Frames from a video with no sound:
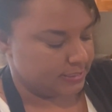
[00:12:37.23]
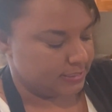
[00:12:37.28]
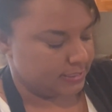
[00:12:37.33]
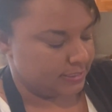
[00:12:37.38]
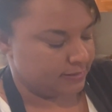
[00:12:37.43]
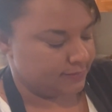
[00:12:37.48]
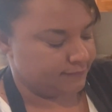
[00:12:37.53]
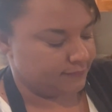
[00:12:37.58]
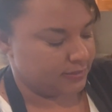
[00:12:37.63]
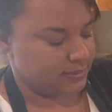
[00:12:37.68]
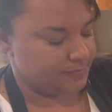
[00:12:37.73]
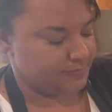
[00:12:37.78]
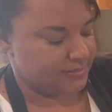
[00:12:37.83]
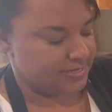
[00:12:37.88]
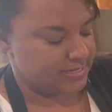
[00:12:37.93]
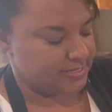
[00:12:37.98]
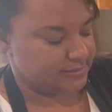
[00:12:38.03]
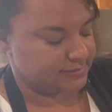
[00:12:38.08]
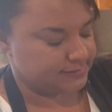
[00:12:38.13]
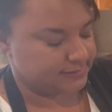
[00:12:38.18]
every
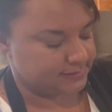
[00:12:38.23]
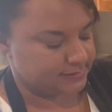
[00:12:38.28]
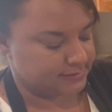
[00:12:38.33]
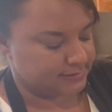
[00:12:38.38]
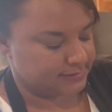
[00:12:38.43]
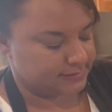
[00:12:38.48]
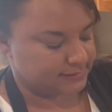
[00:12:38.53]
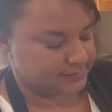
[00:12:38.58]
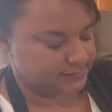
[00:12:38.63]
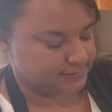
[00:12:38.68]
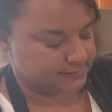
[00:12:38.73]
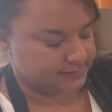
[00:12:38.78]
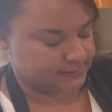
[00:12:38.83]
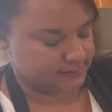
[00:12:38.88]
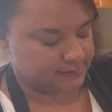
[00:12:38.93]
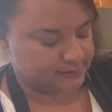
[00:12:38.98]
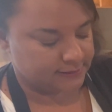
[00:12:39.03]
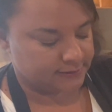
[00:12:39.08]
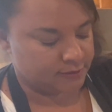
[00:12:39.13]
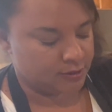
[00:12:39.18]
piece is
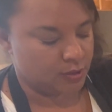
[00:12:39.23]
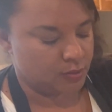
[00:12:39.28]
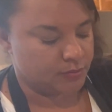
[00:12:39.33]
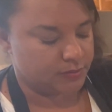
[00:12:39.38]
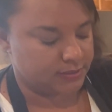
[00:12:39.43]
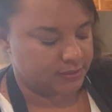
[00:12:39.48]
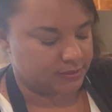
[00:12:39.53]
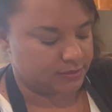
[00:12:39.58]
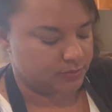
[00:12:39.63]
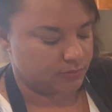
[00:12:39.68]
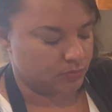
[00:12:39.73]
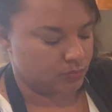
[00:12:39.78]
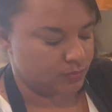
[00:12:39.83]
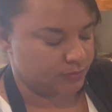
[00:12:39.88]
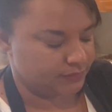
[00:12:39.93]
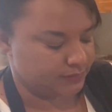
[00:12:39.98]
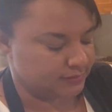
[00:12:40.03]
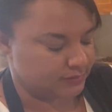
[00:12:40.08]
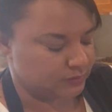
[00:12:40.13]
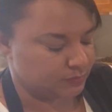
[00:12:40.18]
coated
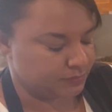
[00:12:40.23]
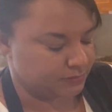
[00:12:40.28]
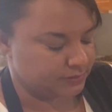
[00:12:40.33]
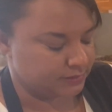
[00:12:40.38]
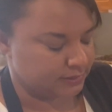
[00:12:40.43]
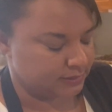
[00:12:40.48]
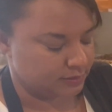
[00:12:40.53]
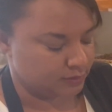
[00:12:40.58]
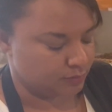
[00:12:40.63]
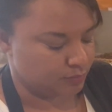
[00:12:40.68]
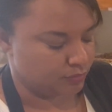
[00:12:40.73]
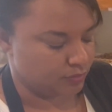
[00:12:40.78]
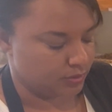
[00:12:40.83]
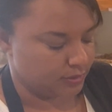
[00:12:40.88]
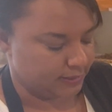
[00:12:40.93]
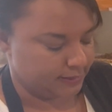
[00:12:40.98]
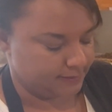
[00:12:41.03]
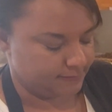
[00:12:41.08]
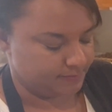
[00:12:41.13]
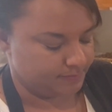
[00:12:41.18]
with this particular
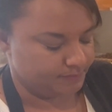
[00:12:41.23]
brine.